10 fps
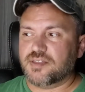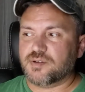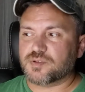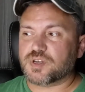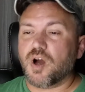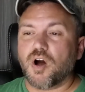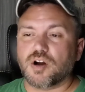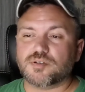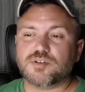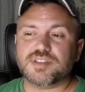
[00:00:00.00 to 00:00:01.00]
there was an
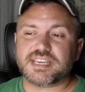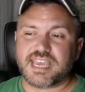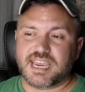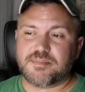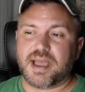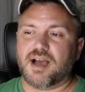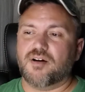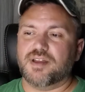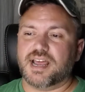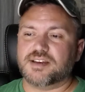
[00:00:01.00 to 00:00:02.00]
article that came
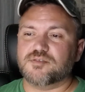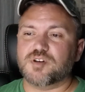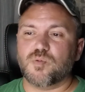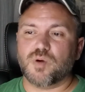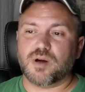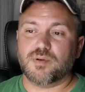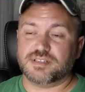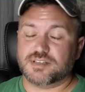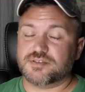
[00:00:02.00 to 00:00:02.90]
out, and I don't know where it was.